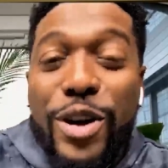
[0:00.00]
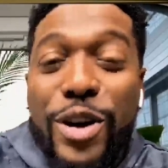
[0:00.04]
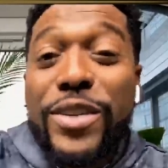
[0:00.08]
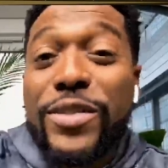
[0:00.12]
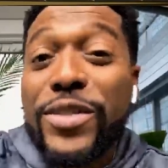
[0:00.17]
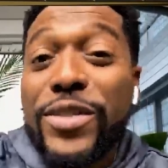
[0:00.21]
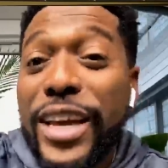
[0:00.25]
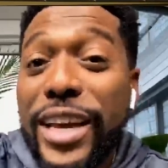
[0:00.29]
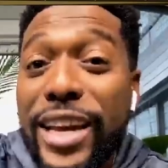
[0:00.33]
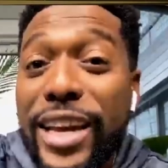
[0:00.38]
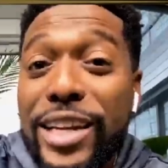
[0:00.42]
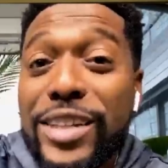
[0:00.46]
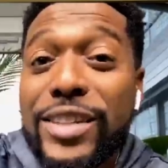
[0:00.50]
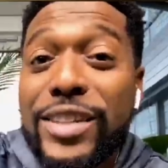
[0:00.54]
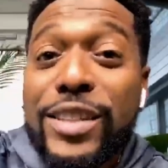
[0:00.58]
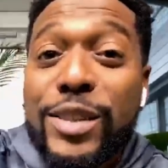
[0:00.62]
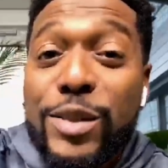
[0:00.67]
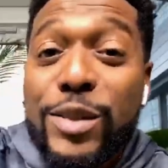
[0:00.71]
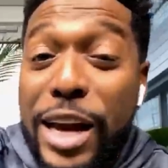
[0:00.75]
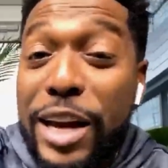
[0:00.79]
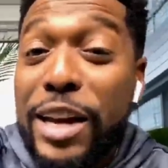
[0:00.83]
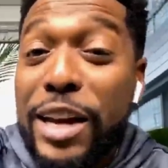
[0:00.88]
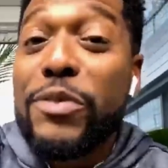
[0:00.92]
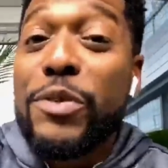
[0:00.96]
one of the
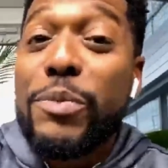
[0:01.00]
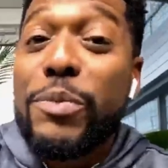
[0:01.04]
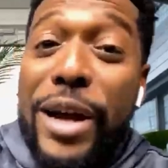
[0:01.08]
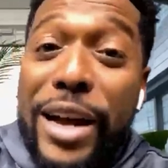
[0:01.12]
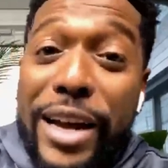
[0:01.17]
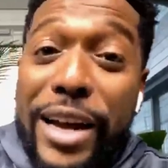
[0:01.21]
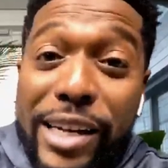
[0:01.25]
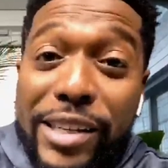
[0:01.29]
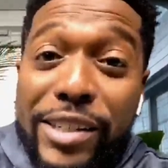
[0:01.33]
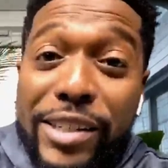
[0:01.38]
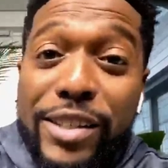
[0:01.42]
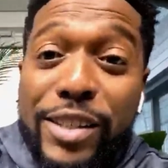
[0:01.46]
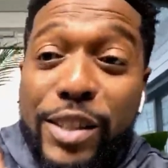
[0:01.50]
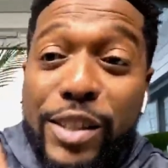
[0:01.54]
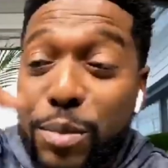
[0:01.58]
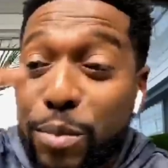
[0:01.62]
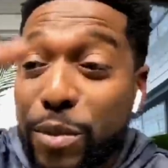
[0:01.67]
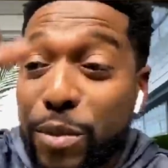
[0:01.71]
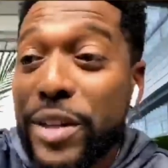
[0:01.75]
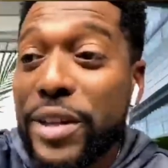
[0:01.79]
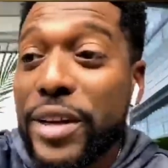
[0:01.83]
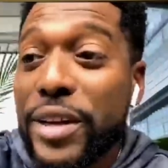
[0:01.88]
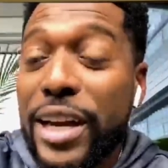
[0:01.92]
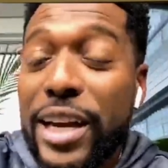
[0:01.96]
agents, not even my agent,
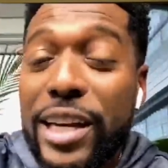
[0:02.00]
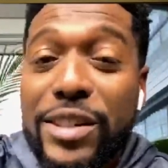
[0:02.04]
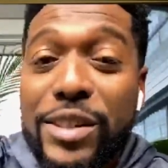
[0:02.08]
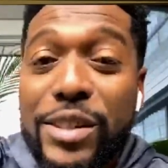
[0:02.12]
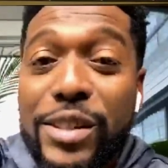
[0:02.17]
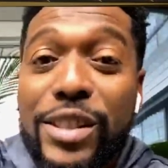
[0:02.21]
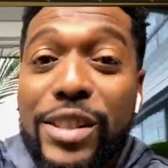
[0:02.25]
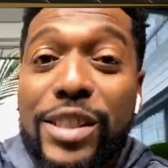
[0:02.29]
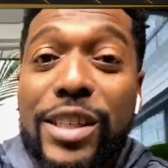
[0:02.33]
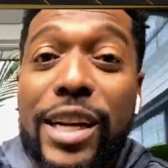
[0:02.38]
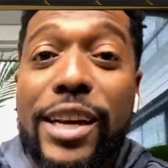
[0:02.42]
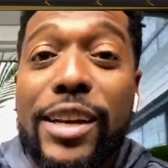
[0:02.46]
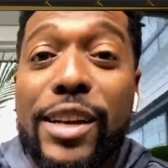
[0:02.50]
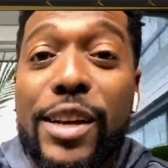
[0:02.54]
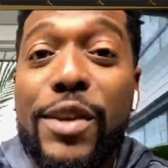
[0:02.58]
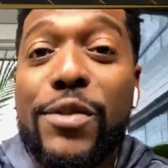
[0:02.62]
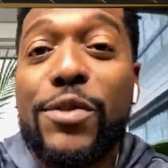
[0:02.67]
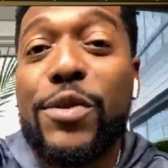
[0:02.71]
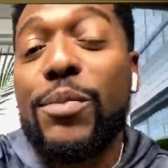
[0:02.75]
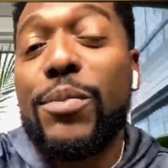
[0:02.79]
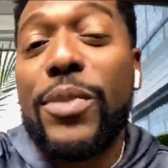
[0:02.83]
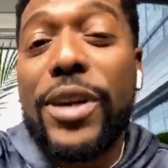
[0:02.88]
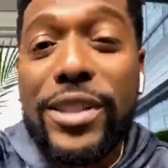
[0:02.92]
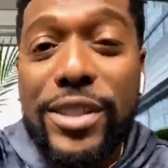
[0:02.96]
some other agents, and
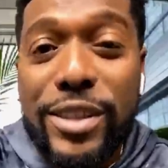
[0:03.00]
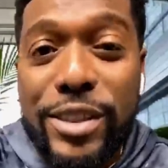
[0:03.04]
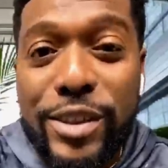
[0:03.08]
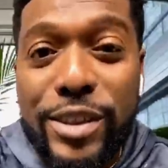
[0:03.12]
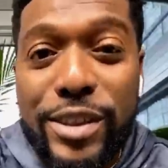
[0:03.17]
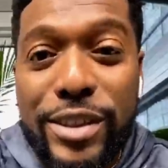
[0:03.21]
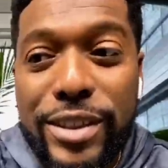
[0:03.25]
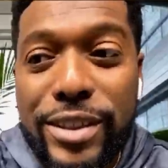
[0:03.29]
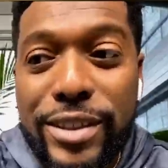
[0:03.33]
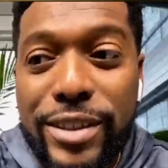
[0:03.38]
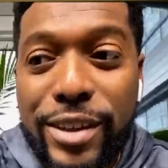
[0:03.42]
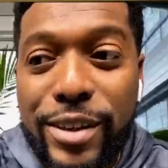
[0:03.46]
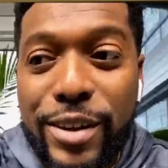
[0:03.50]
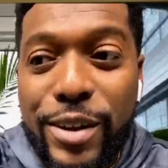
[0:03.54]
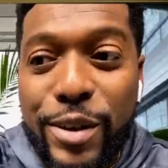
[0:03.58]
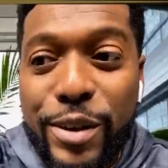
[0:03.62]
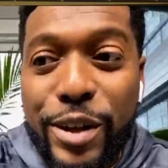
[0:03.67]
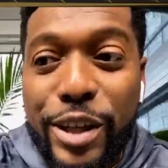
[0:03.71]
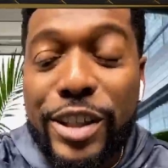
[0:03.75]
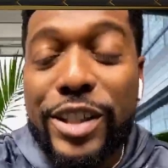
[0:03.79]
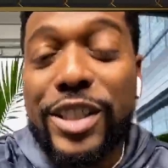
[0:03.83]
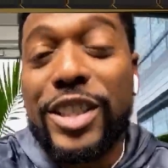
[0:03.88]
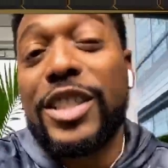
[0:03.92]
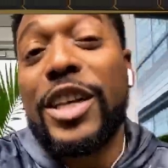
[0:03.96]
left a message
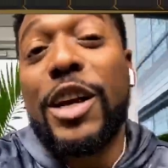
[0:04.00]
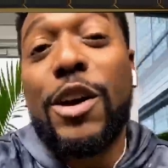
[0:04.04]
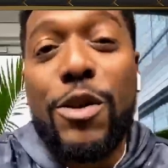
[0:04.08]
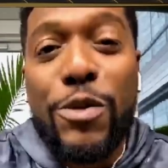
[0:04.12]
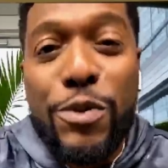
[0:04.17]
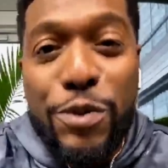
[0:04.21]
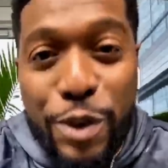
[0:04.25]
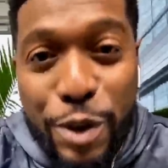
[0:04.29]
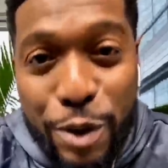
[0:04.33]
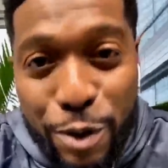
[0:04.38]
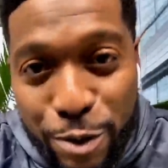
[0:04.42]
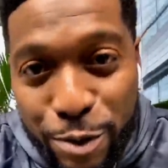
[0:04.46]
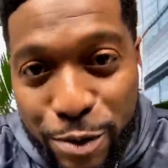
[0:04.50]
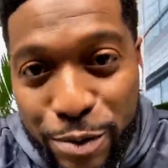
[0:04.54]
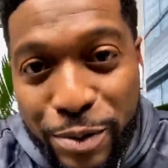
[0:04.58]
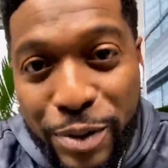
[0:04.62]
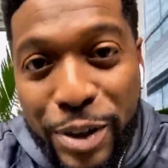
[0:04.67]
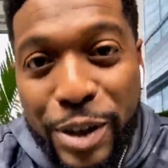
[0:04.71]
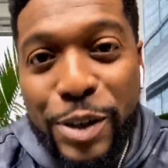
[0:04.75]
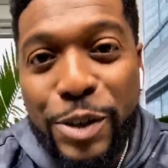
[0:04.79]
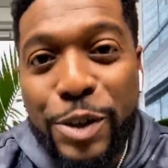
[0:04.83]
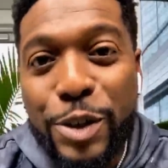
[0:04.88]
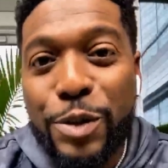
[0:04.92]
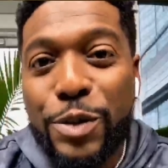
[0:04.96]
on their cell phone
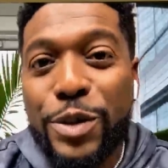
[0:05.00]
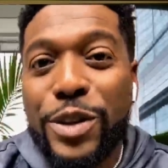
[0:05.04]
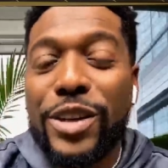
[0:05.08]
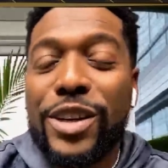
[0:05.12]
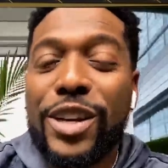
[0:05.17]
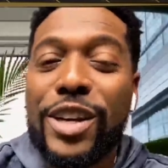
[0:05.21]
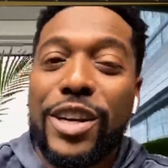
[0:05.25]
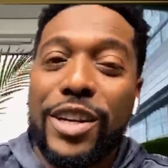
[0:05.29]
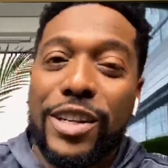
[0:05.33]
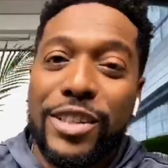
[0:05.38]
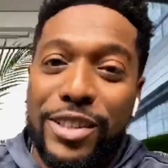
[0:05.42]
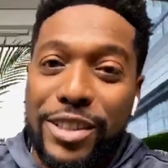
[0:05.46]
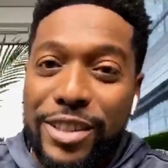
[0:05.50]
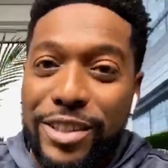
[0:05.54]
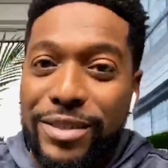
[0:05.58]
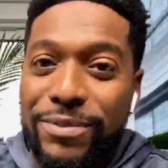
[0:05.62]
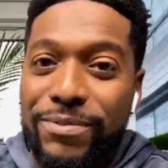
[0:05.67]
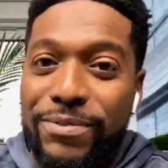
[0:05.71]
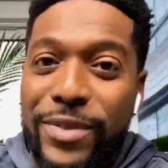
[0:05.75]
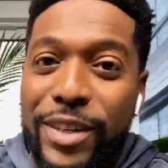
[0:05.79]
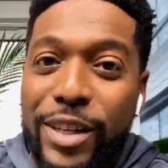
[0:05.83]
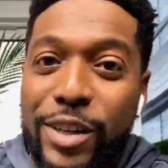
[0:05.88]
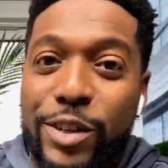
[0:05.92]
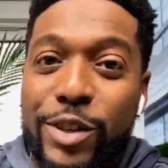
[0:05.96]
during lunch.
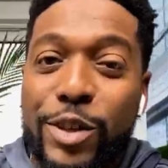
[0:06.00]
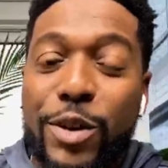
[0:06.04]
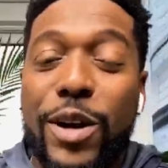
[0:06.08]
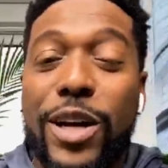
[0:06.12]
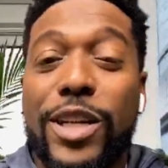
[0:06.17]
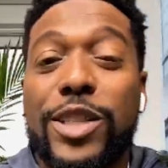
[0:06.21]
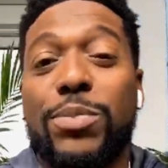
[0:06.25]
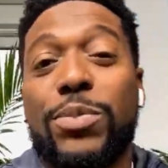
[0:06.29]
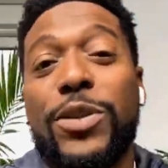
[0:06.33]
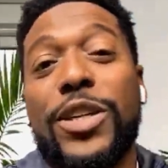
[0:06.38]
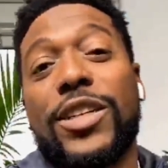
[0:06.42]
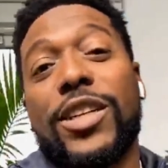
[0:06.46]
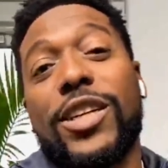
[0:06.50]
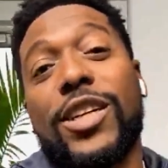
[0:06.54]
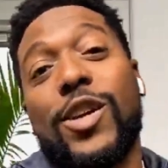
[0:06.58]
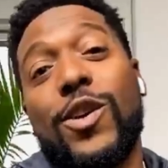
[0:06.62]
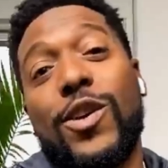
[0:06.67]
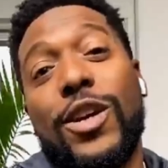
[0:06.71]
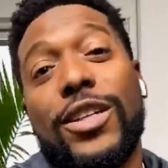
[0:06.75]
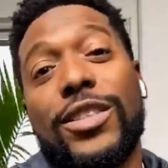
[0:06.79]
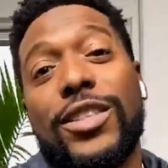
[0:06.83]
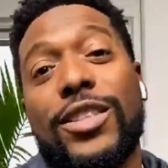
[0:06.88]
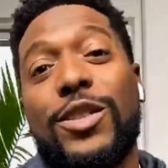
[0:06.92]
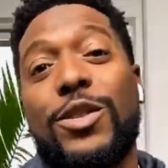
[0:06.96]
So I spent the
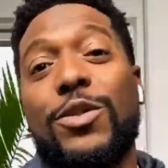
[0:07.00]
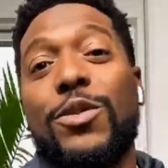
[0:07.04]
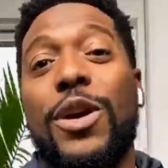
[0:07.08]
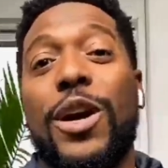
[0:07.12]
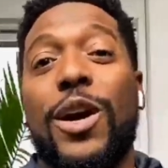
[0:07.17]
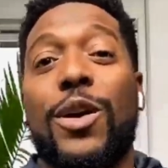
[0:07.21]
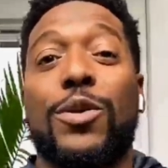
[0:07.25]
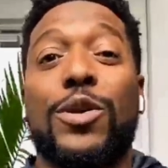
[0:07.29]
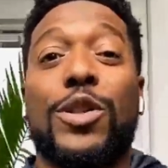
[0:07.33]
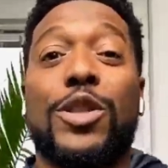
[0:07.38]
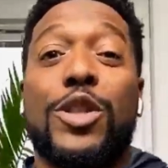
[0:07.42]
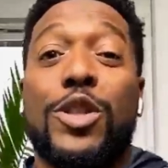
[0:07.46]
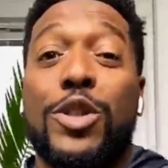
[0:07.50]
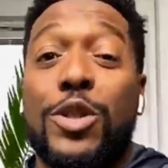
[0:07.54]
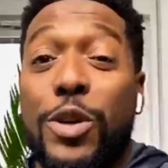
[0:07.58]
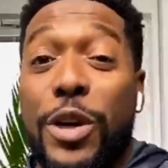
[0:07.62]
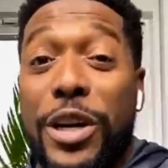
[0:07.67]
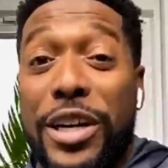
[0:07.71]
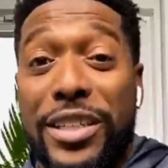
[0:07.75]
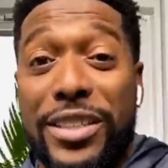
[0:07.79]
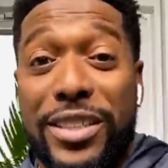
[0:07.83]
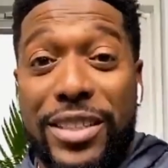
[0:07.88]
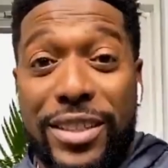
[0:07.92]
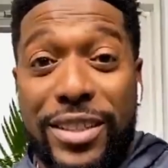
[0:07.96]
last two hours
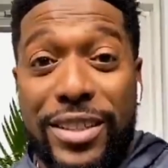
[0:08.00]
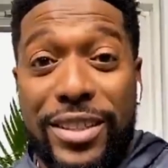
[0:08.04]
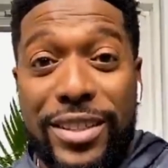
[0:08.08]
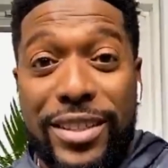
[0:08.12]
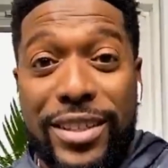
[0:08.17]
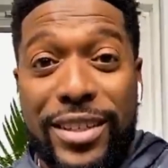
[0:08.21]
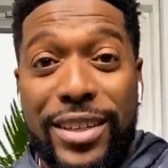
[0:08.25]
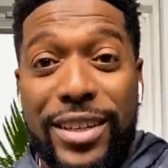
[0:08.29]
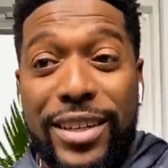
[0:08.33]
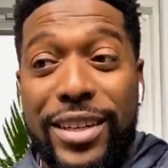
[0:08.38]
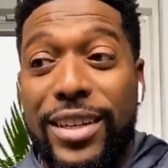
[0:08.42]
stressed,